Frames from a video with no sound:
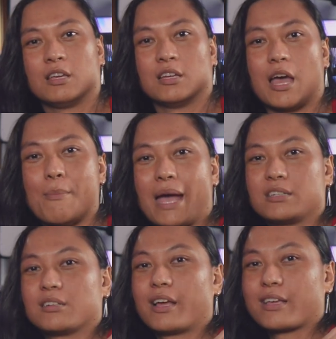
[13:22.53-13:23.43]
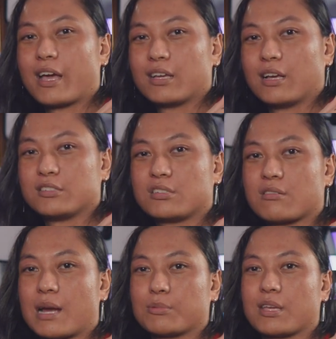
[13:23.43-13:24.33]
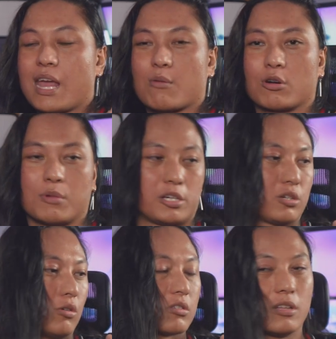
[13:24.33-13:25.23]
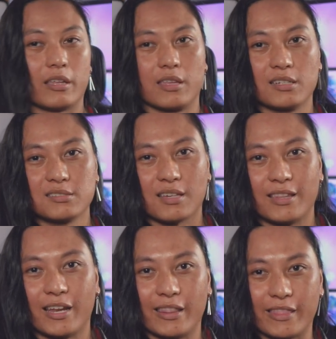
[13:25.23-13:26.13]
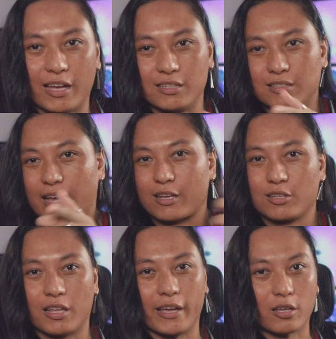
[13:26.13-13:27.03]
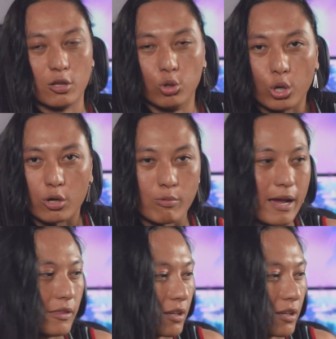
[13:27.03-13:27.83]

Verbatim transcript: Imagine like I, I strap the camera on my shoulder like this and then that, that could like look around the